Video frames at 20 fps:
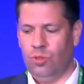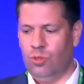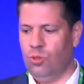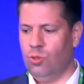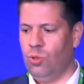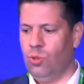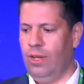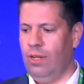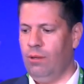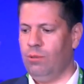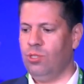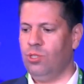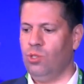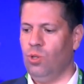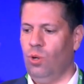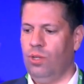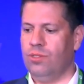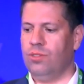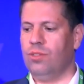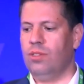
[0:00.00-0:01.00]
drill
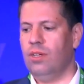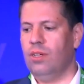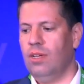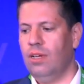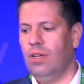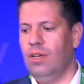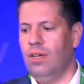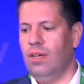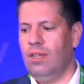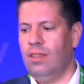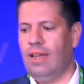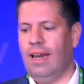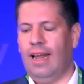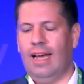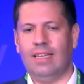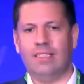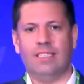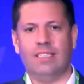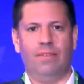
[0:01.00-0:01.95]
result that has